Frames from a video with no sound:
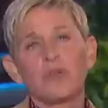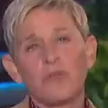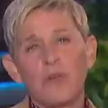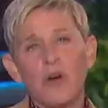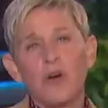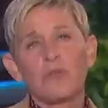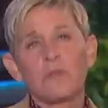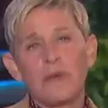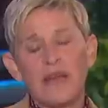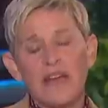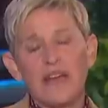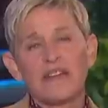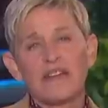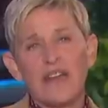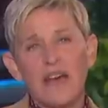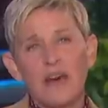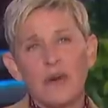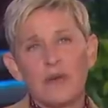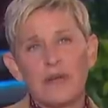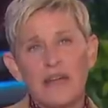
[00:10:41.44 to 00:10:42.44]
grown man
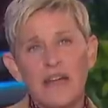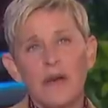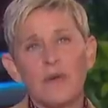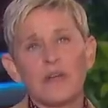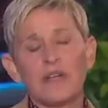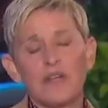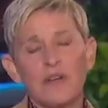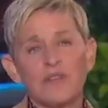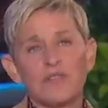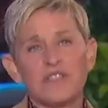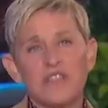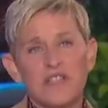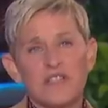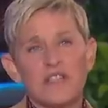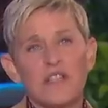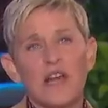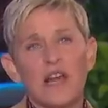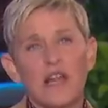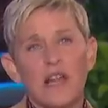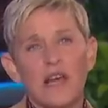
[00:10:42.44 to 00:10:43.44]
now, and now he knows that's
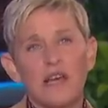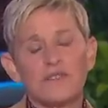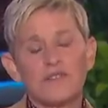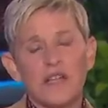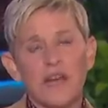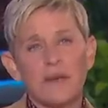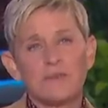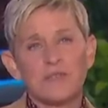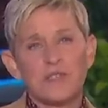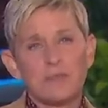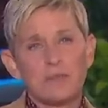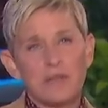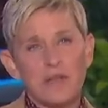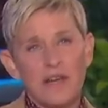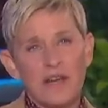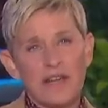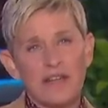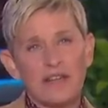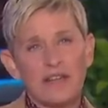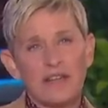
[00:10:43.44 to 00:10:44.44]
not a lifetime supply.